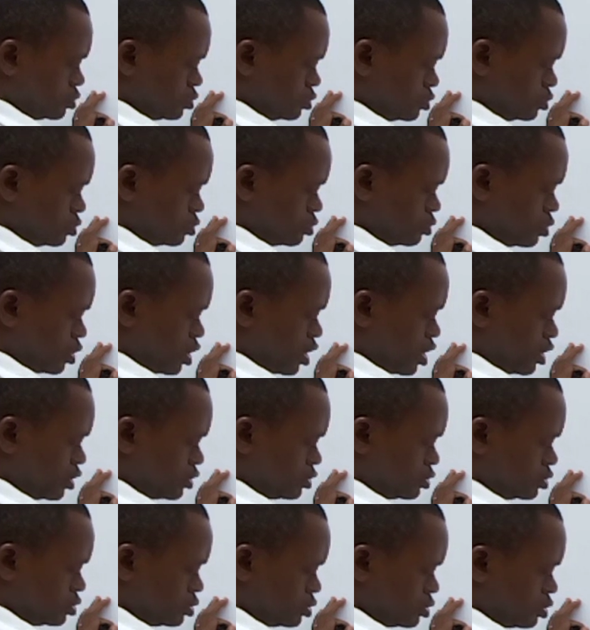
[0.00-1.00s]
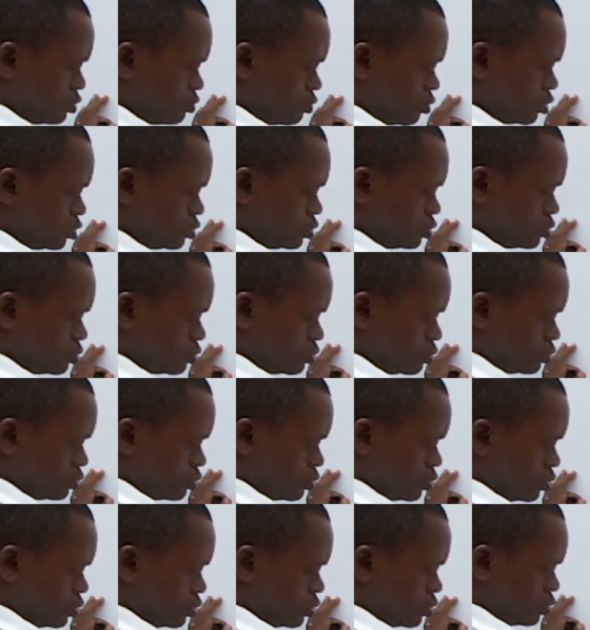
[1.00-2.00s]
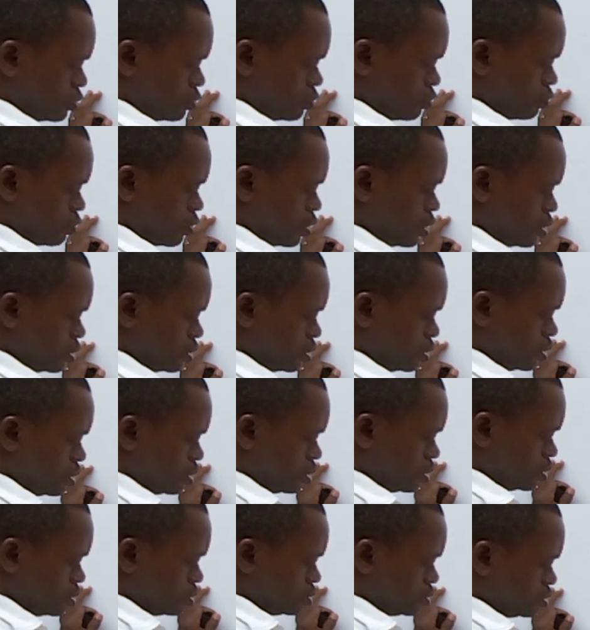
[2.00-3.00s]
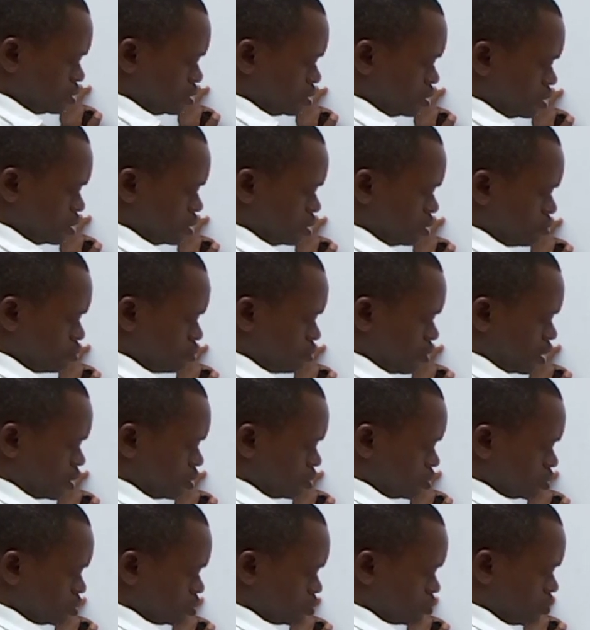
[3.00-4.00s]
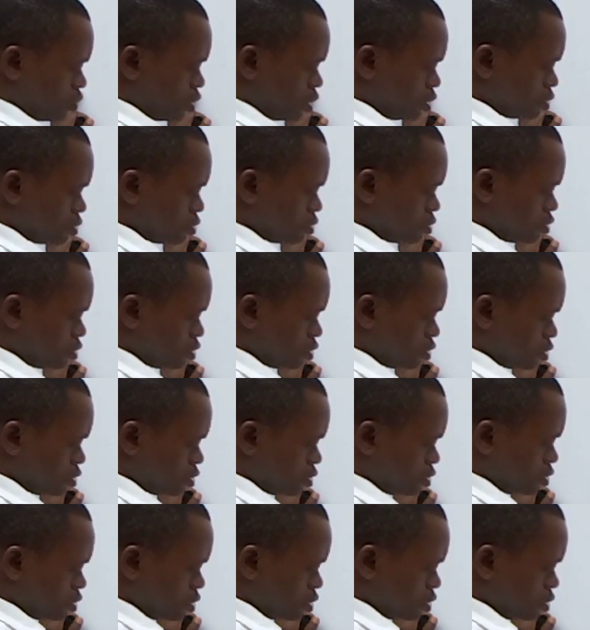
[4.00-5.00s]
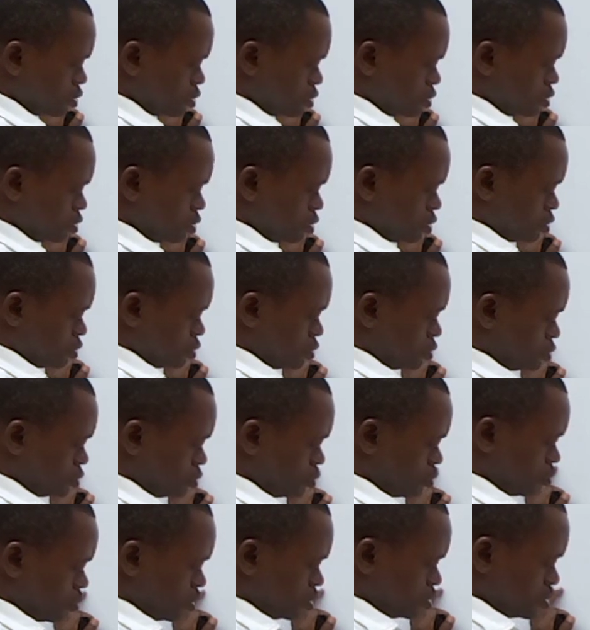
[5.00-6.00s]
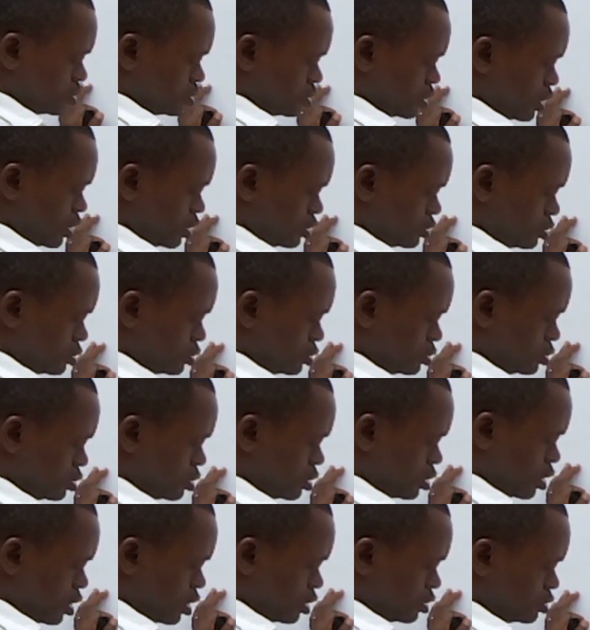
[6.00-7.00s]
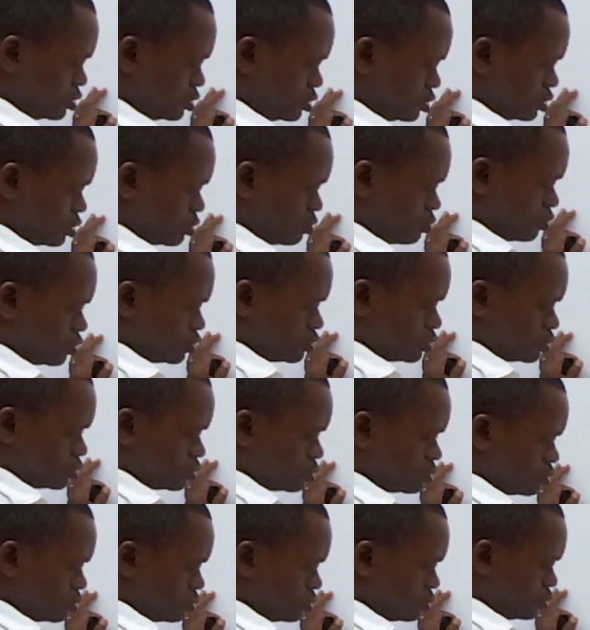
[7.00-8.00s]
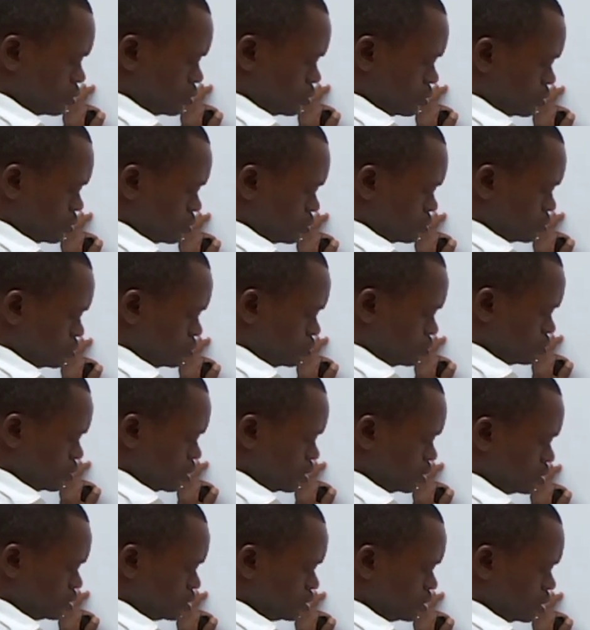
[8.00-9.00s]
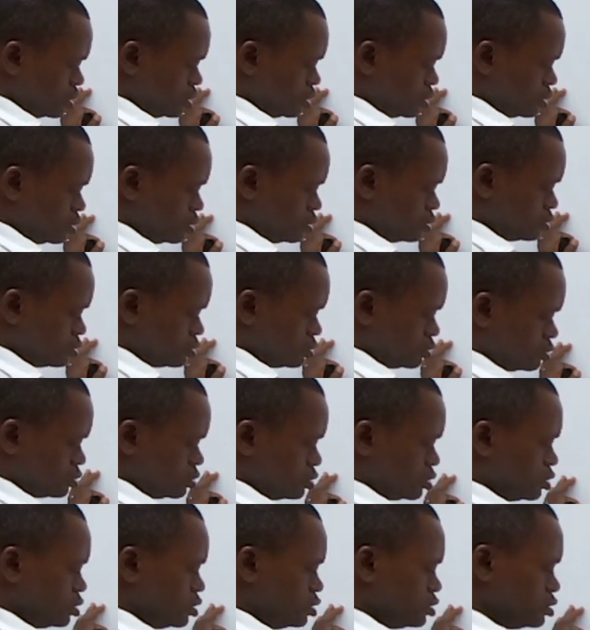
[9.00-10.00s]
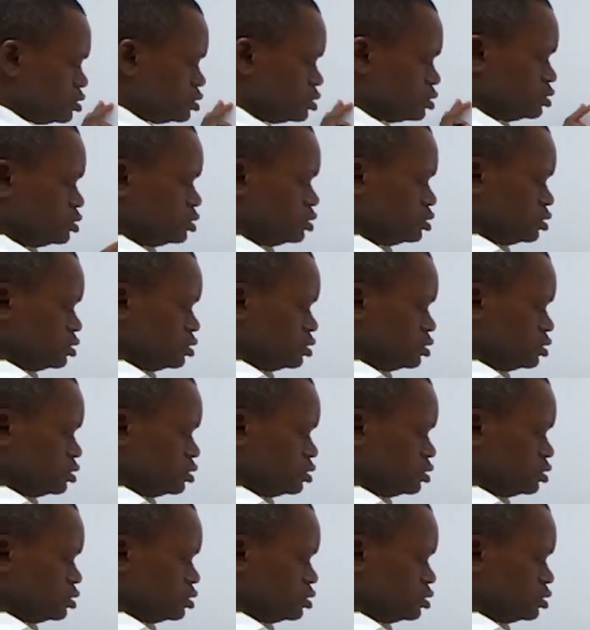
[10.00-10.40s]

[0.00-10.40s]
So x is equals to 180 minus 160. So what is x? X is equals to 20 degrees.